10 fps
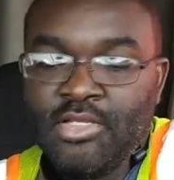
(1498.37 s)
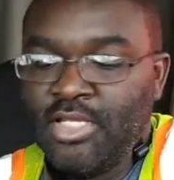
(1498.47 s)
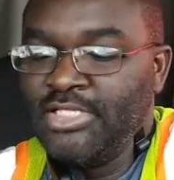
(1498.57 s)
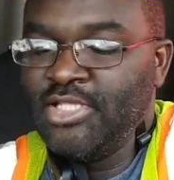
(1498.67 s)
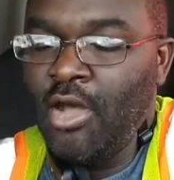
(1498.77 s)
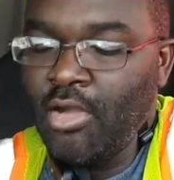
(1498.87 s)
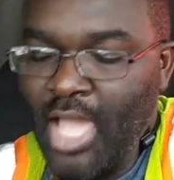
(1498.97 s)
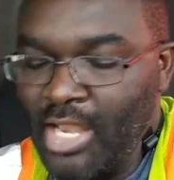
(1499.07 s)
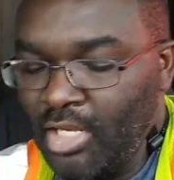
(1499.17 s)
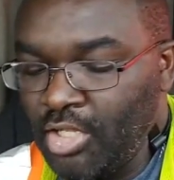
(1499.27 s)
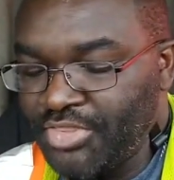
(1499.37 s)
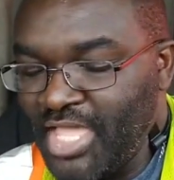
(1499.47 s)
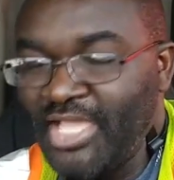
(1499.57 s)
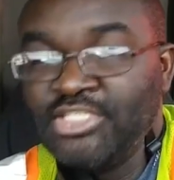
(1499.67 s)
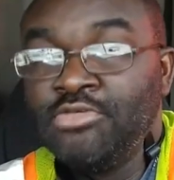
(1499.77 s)
It's all kind of little
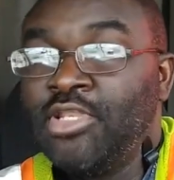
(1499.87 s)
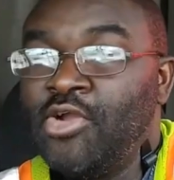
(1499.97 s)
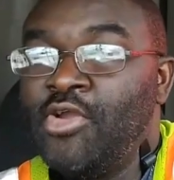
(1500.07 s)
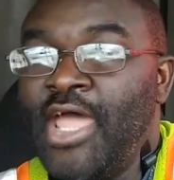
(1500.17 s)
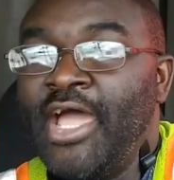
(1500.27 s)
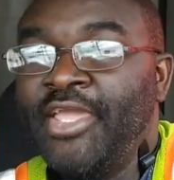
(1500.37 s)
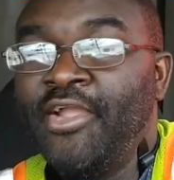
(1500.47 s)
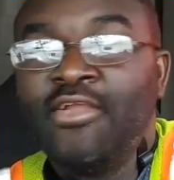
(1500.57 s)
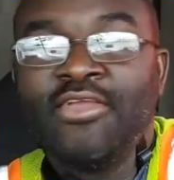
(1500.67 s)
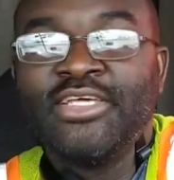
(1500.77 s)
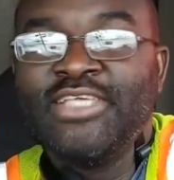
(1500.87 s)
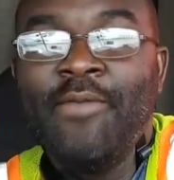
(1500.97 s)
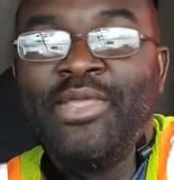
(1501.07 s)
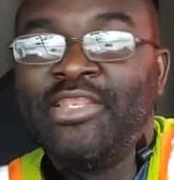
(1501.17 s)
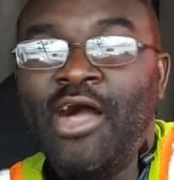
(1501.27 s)
things you learn out here because
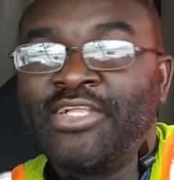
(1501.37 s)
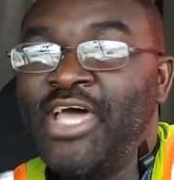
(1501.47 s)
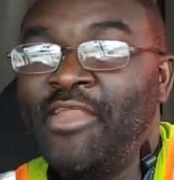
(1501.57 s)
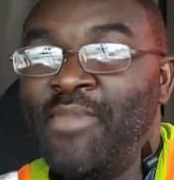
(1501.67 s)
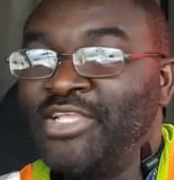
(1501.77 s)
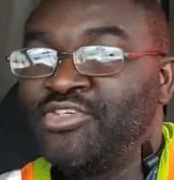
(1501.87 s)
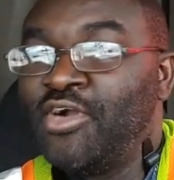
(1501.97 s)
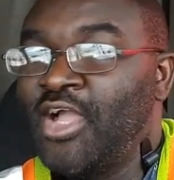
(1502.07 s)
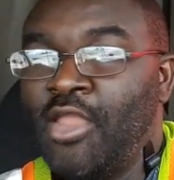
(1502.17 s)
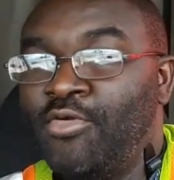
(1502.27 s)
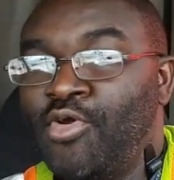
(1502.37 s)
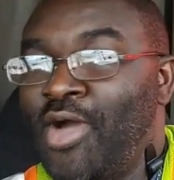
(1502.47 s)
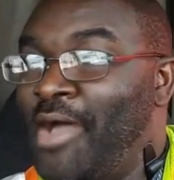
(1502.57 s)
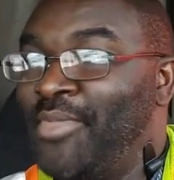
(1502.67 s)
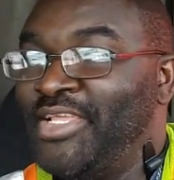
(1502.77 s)
I've been locked out of my truck I don't know
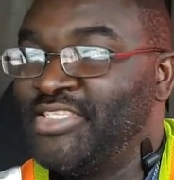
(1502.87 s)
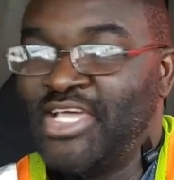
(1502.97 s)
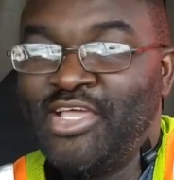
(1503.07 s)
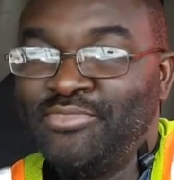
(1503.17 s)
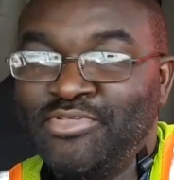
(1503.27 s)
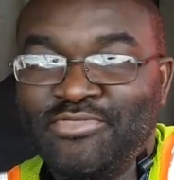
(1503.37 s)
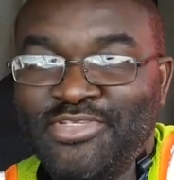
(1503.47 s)
how many times.